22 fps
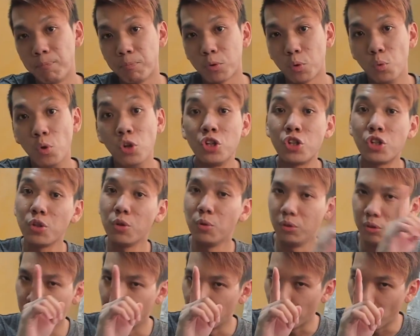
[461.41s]
Which
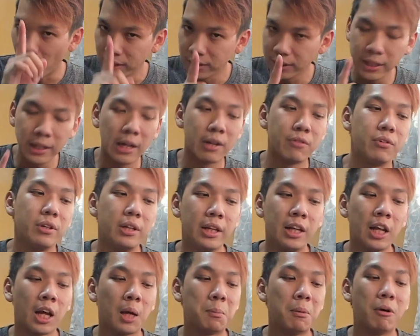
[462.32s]
one thing I really
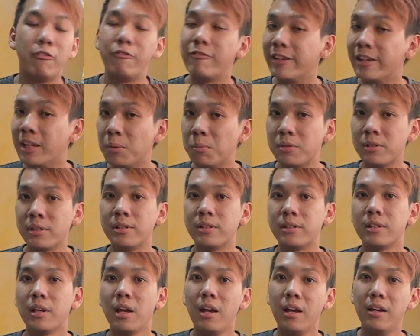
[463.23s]
like about Philips is
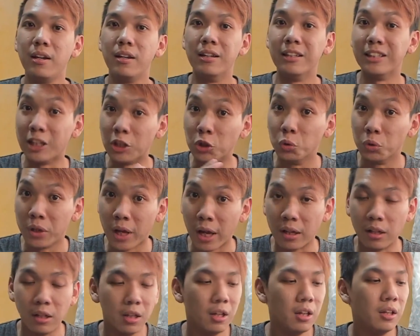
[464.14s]
they do that.